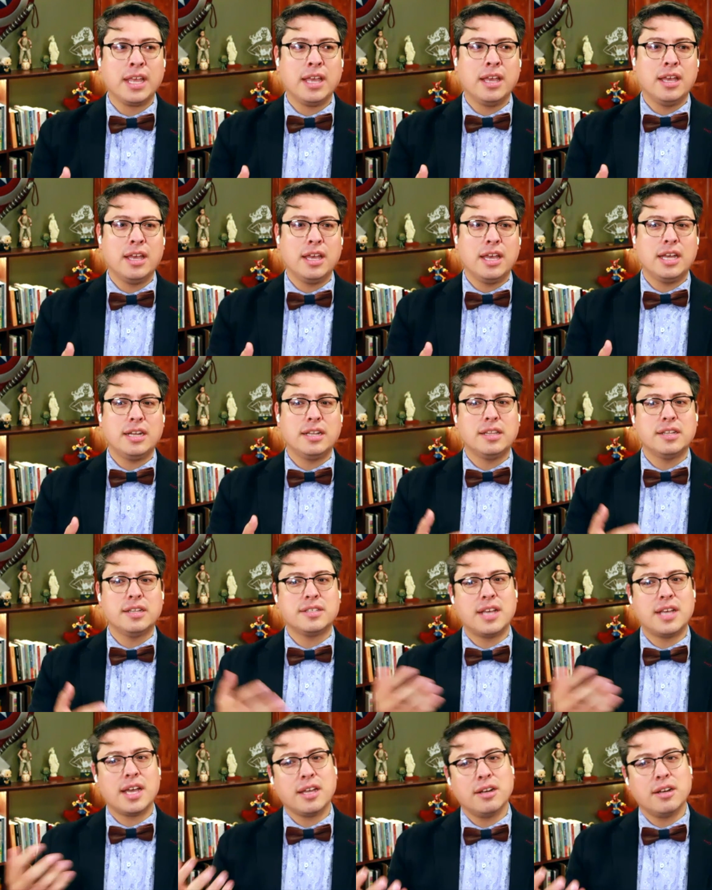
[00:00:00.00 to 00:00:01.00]
And then the
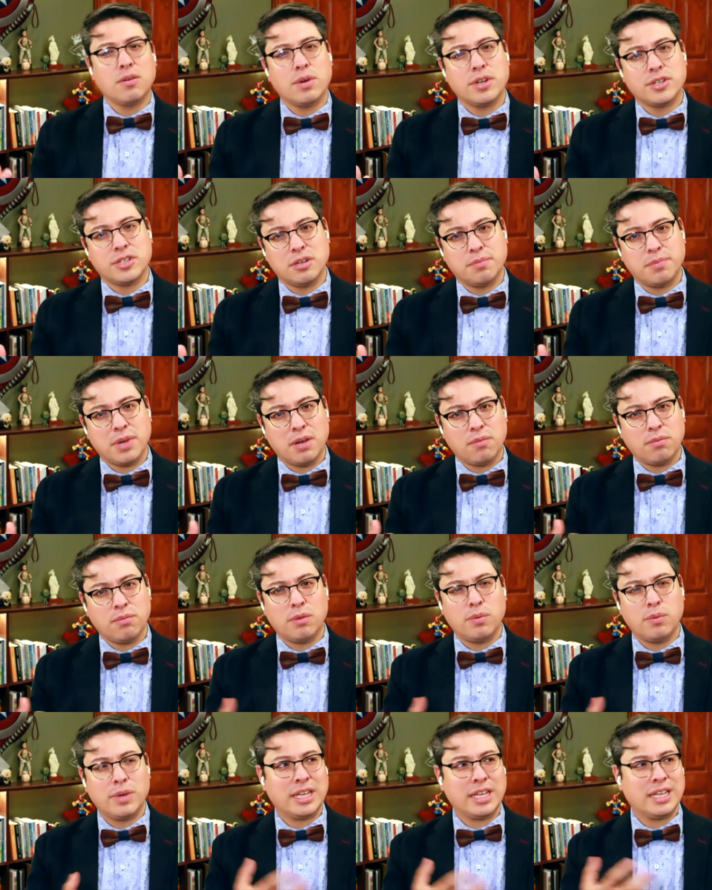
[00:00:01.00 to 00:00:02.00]
second question about, well,
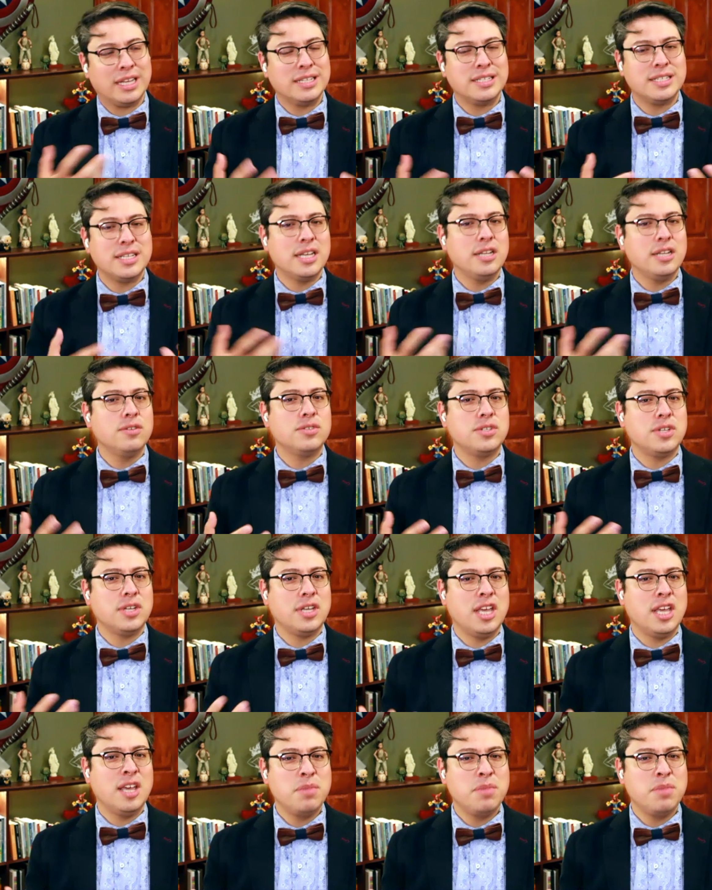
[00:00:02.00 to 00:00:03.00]
what continues to
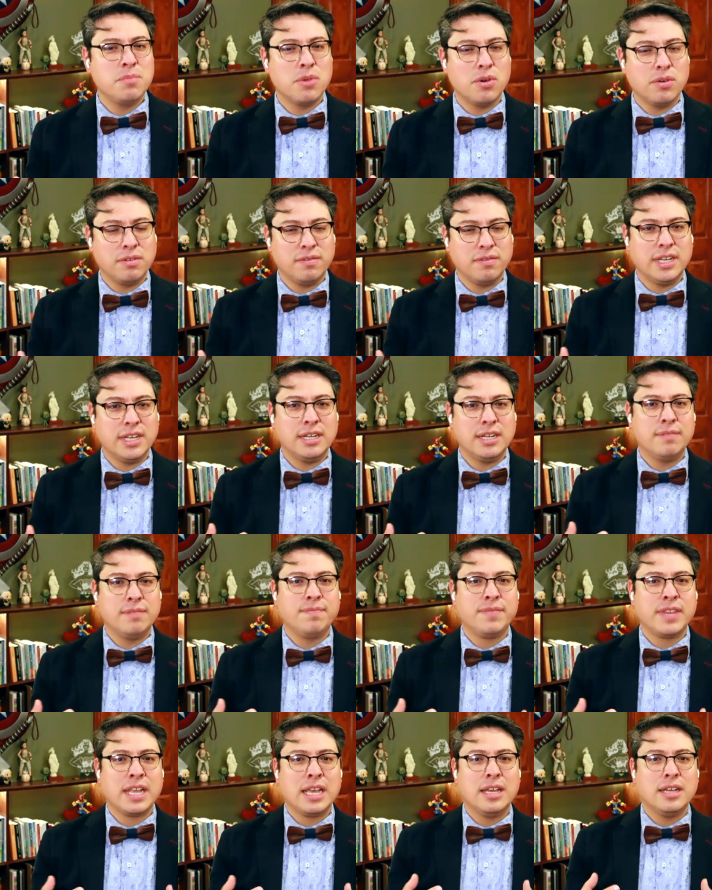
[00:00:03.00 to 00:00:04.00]
keep you motivated
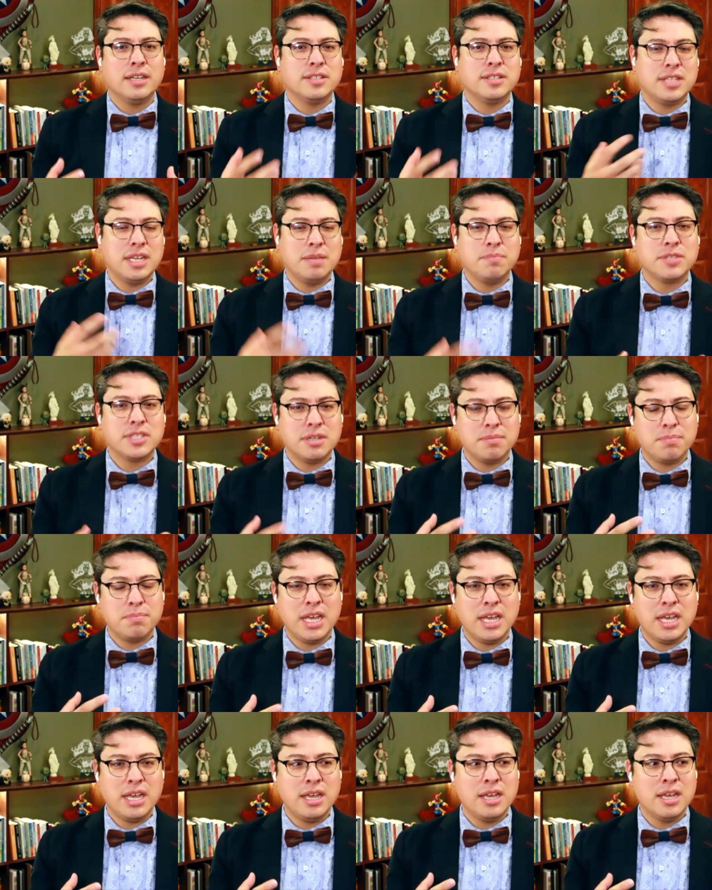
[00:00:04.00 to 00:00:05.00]
seems to
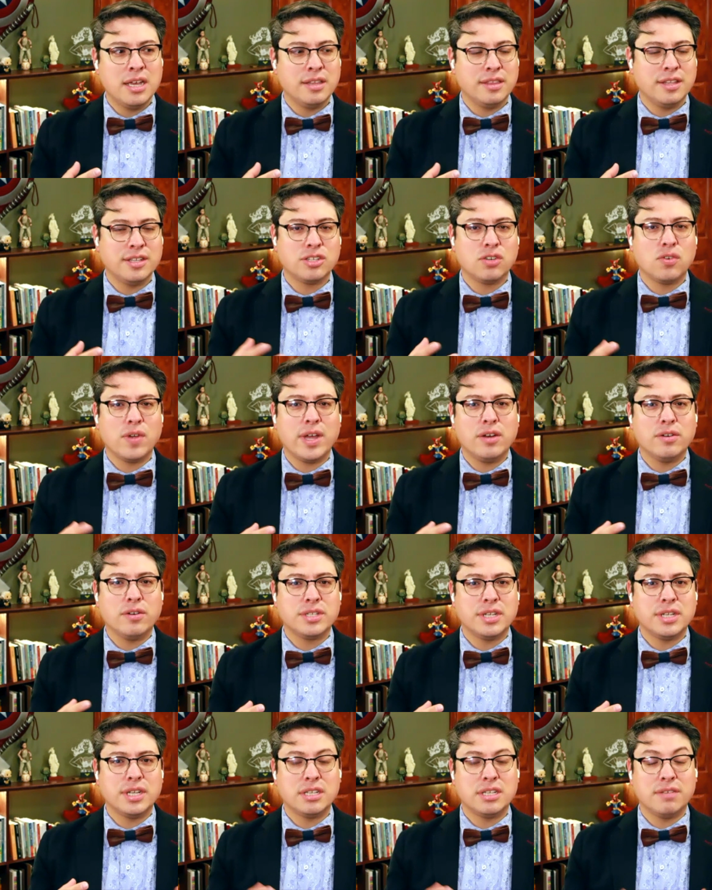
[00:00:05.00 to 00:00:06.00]
be this greater
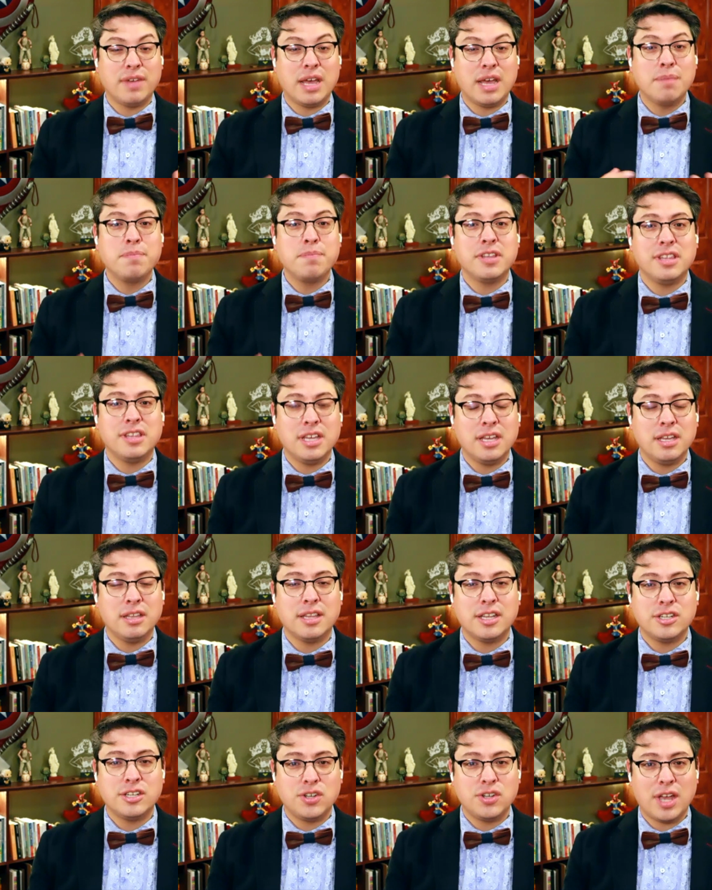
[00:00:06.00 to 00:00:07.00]
sense of empathy
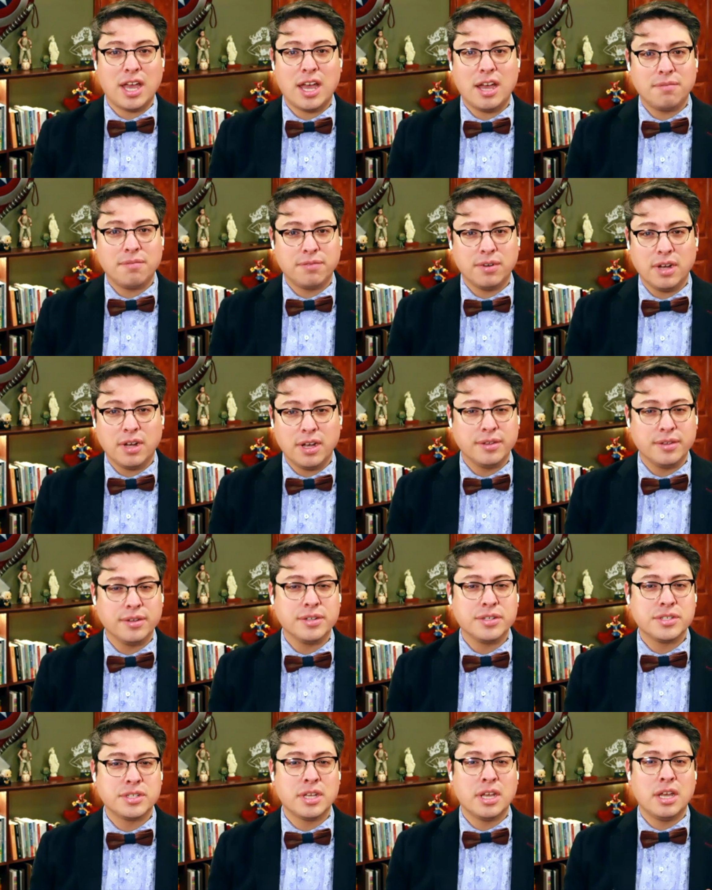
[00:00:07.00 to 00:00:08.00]
that you have for
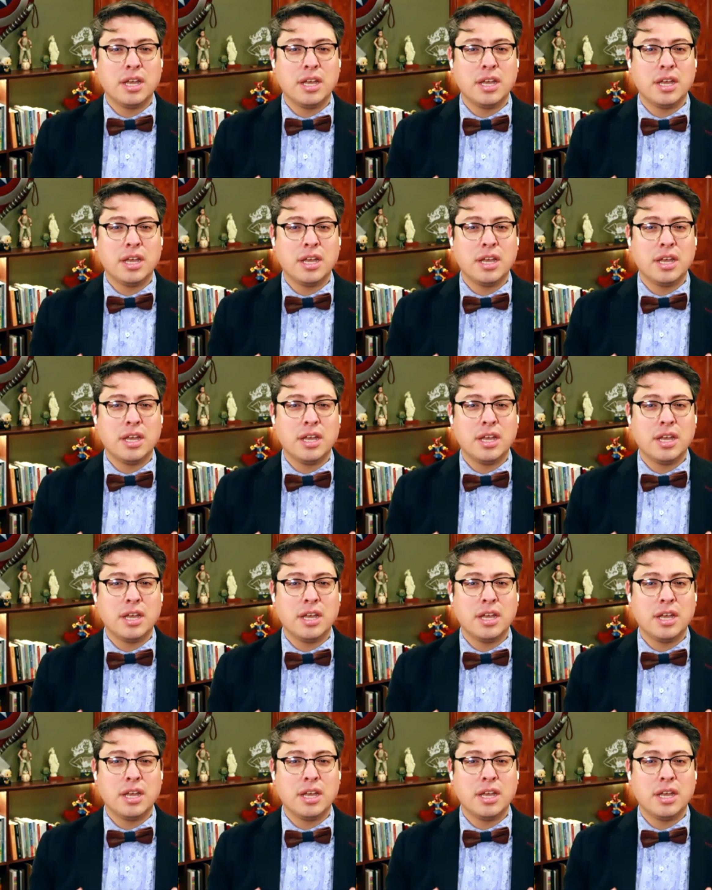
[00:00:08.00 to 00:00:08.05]
others,